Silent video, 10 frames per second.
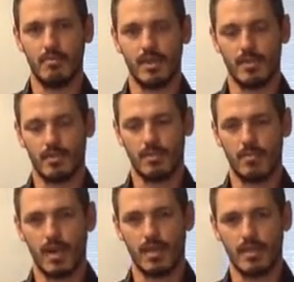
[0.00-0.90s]
whereas with
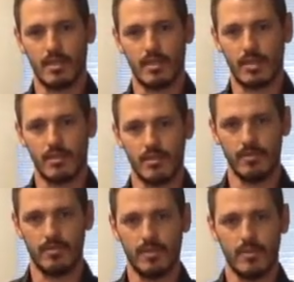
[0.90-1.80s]
running it's
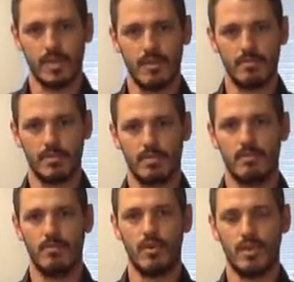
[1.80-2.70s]
all four limbs
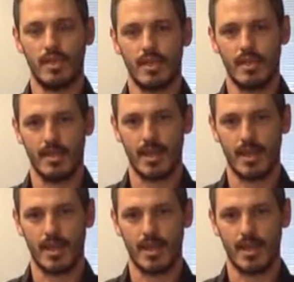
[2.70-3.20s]
working,